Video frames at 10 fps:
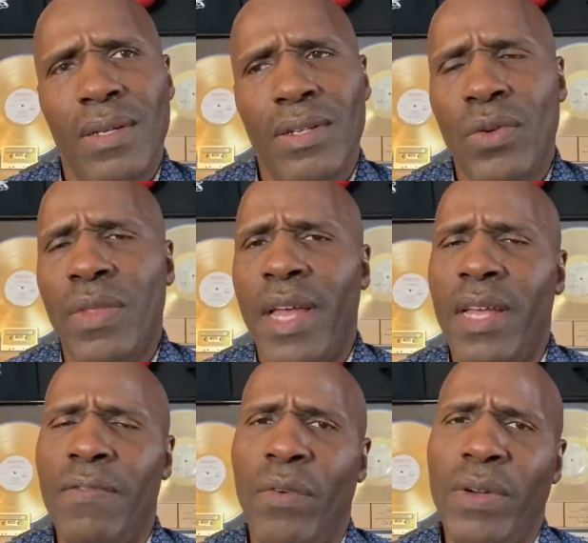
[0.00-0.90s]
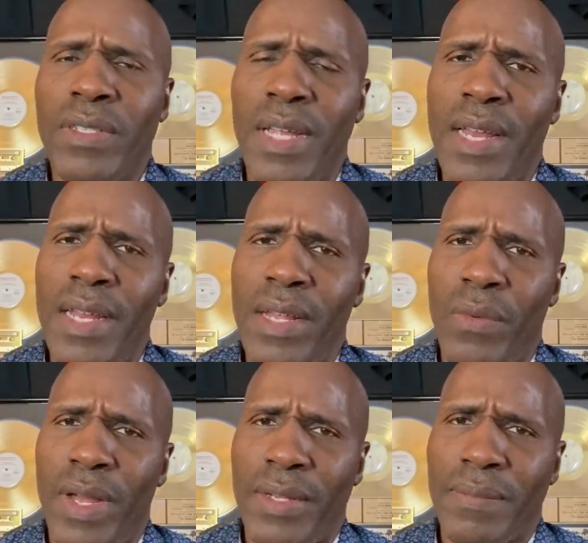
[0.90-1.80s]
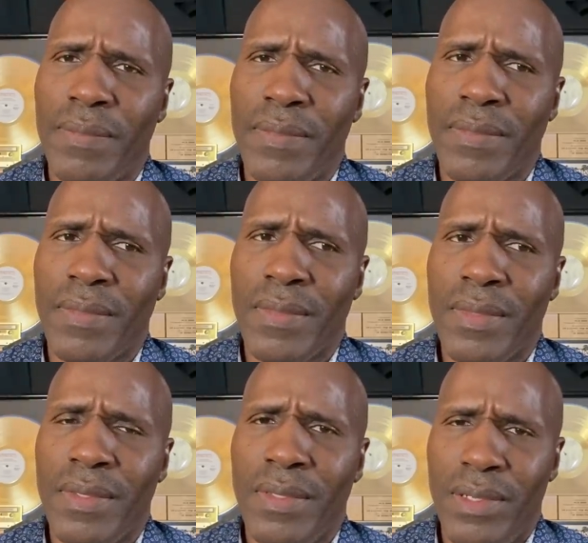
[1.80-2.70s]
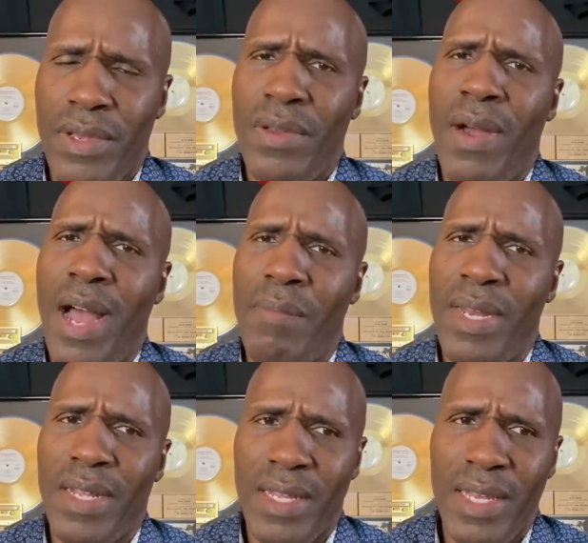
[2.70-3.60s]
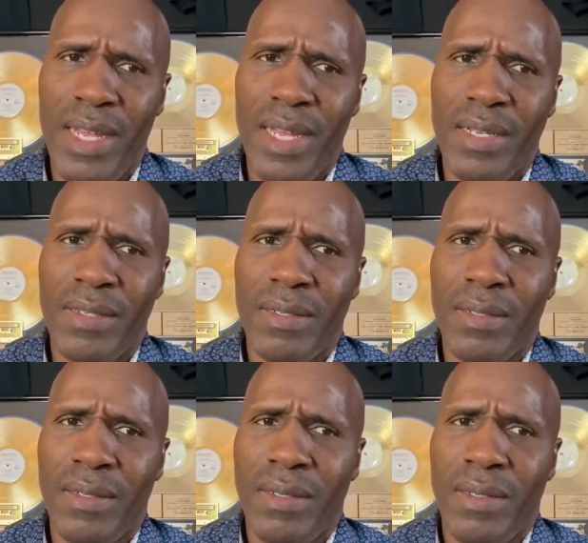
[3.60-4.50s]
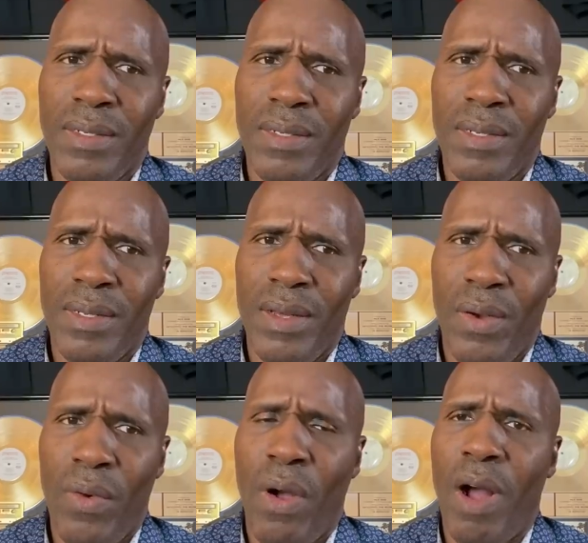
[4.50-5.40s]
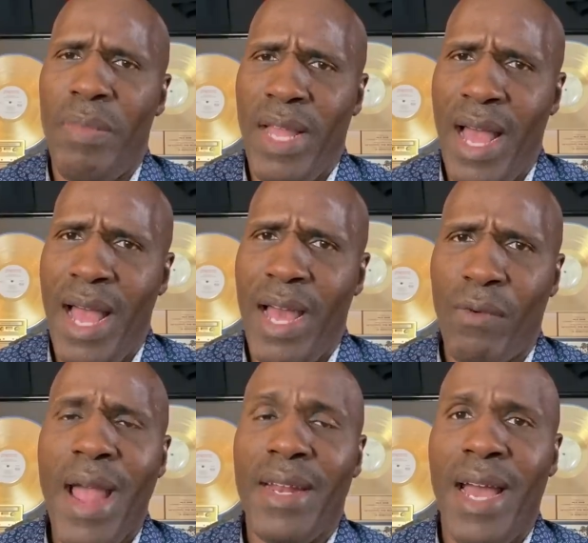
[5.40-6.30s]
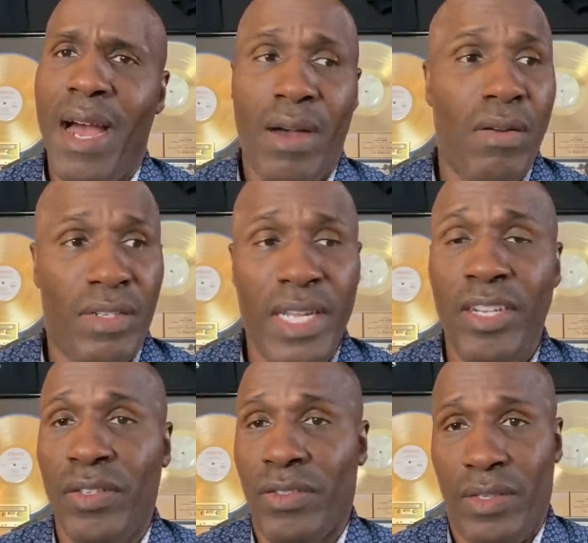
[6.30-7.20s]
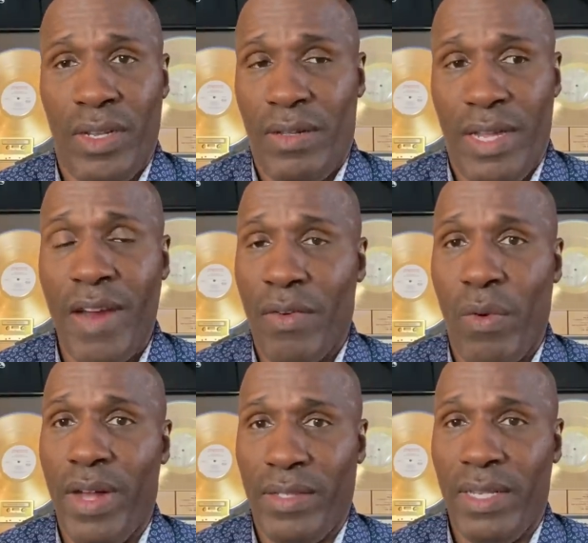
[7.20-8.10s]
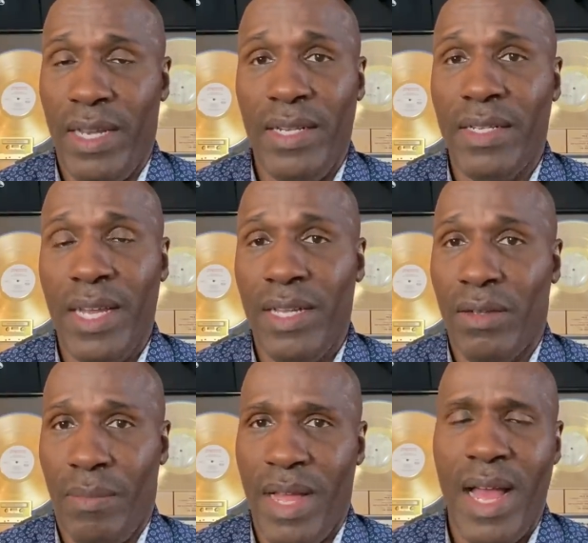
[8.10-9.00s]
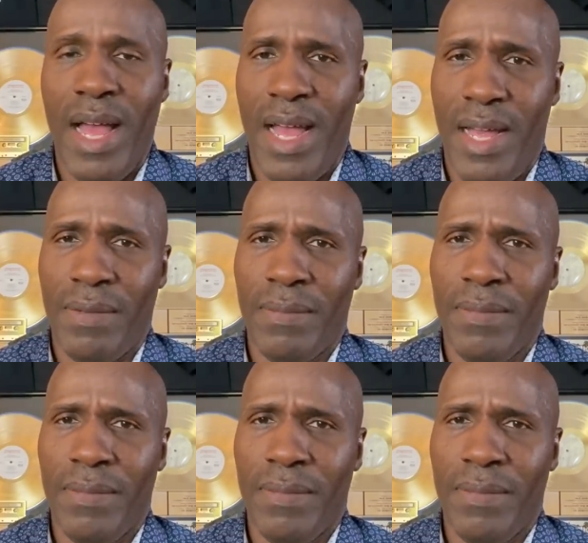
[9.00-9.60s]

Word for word: do they enforce that anyway? Do you know how many kids who are behind right now? Teachers everywhere are saying these kids are behind